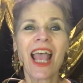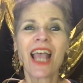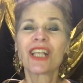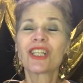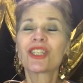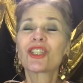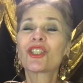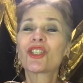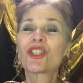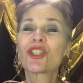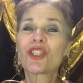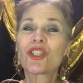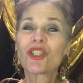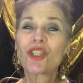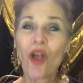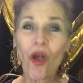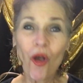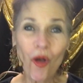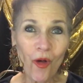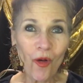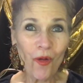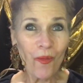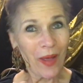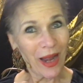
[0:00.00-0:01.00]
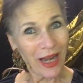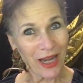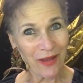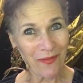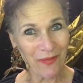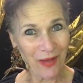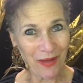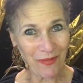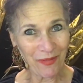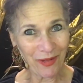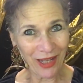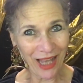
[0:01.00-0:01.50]
So many
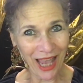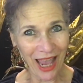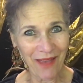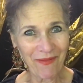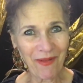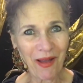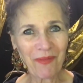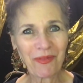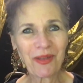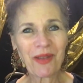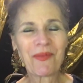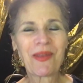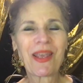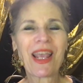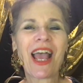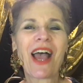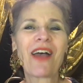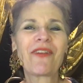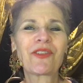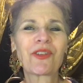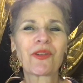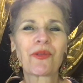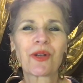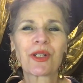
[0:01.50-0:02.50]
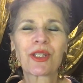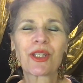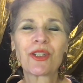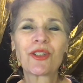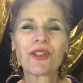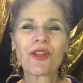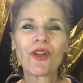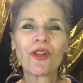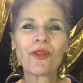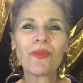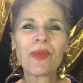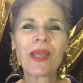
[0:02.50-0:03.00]
people came up to me afterwards and
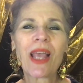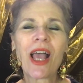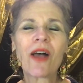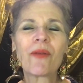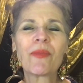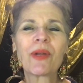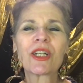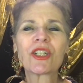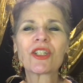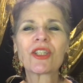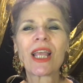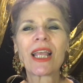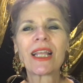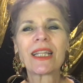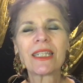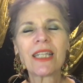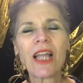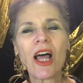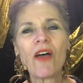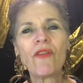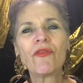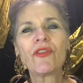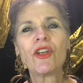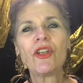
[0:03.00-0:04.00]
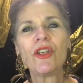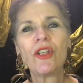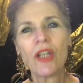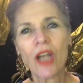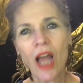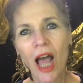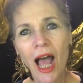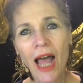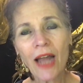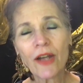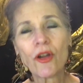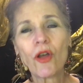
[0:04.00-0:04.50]
told me how much they loved
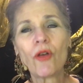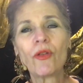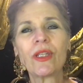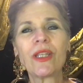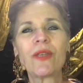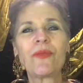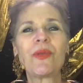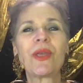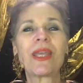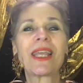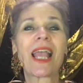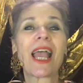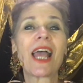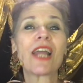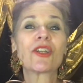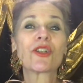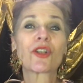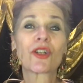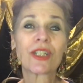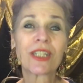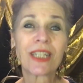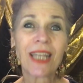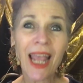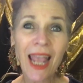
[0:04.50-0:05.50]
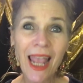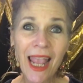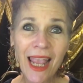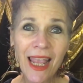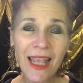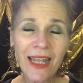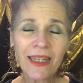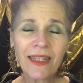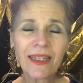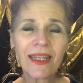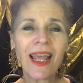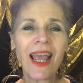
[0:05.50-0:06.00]
not only being
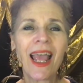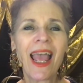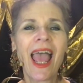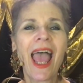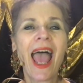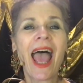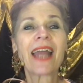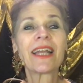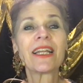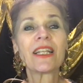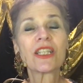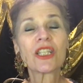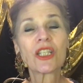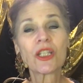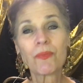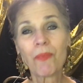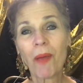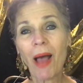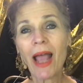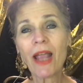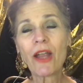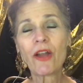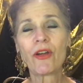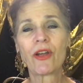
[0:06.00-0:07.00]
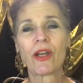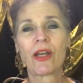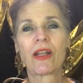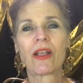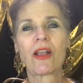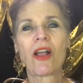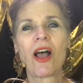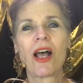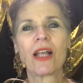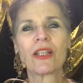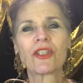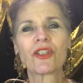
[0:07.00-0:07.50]
entertained and inspired at a
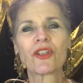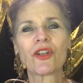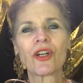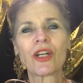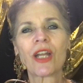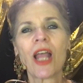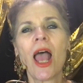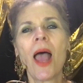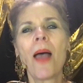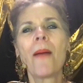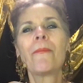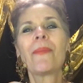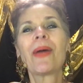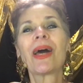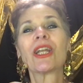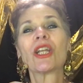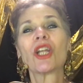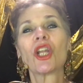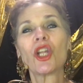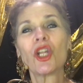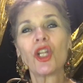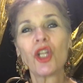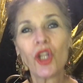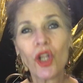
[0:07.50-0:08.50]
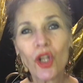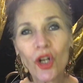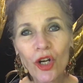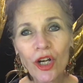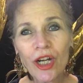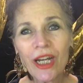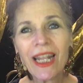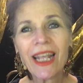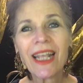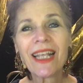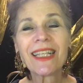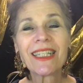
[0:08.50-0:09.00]
concert, but
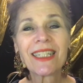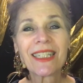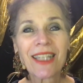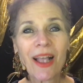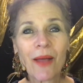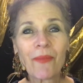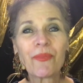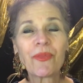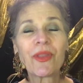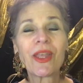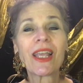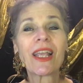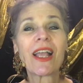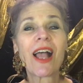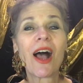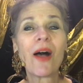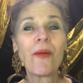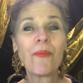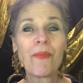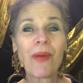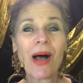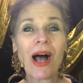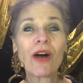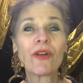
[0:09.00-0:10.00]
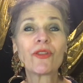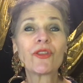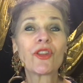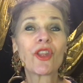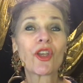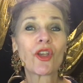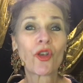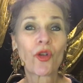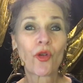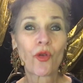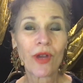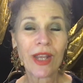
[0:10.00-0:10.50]
learning something about
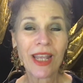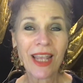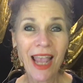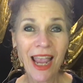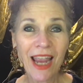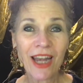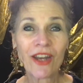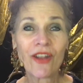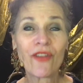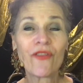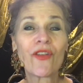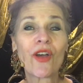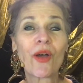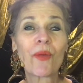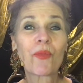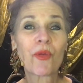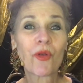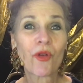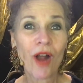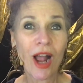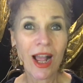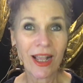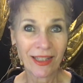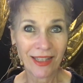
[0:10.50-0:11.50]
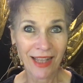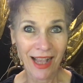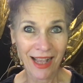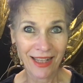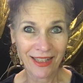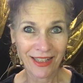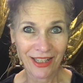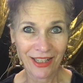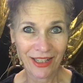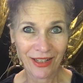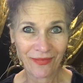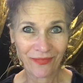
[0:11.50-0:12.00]
the creative
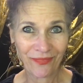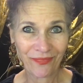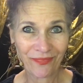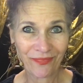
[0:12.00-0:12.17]
process.